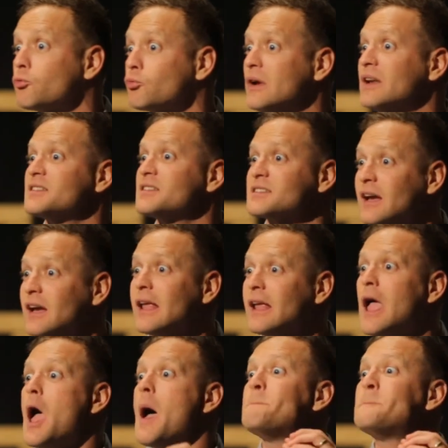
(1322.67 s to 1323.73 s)
had written
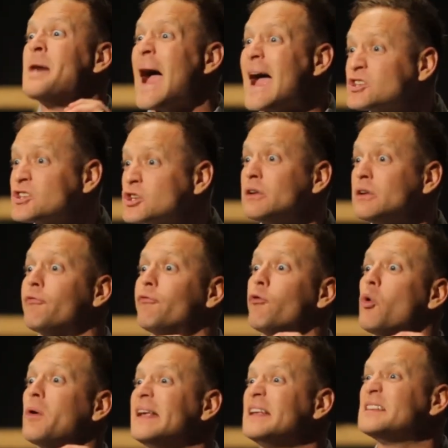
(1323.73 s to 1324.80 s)
saying, passion
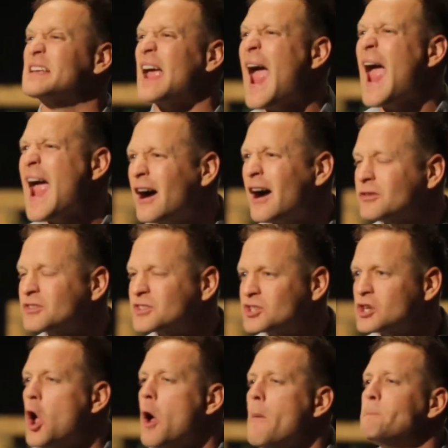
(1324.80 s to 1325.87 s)
for His house